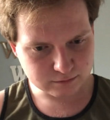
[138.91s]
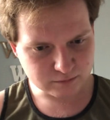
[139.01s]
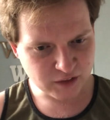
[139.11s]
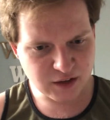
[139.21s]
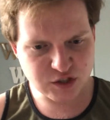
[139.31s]

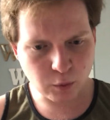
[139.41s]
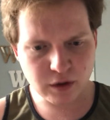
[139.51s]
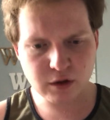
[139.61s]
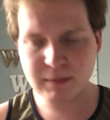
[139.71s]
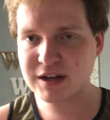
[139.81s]
And so one of
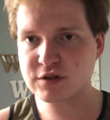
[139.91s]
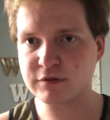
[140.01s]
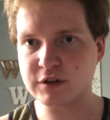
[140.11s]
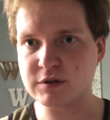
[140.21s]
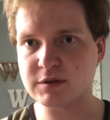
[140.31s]
their major
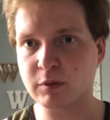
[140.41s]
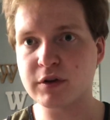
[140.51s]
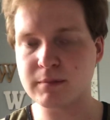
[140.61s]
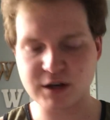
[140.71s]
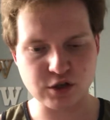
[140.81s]
views, one of their
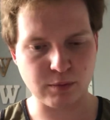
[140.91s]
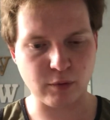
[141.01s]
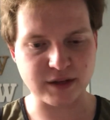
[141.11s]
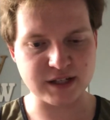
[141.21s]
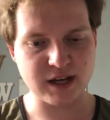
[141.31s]
major
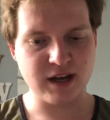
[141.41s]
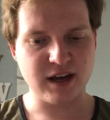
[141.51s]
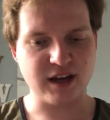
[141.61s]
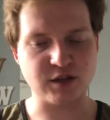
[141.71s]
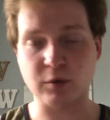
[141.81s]
points
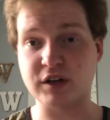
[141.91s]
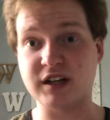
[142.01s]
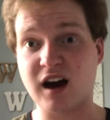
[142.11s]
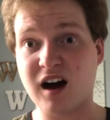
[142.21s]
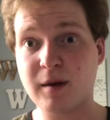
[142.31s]
is the word
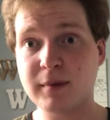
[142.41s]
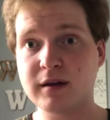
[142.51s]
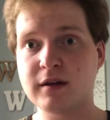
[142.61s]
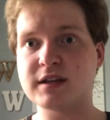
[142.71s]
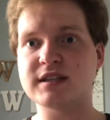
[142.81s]
yom,
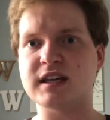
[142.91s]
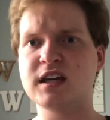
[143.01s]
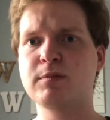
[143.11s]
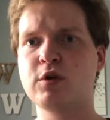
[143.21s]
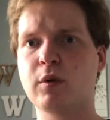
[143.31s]
is the
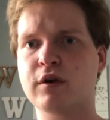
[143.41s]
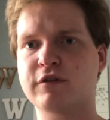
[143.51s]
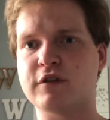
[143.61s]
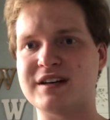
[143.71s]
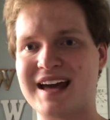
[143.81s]
Hebrew word
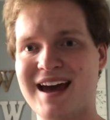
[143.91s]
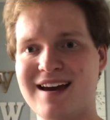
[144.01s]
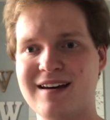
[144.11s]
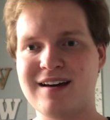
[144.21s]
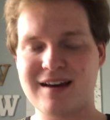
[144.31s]
for day,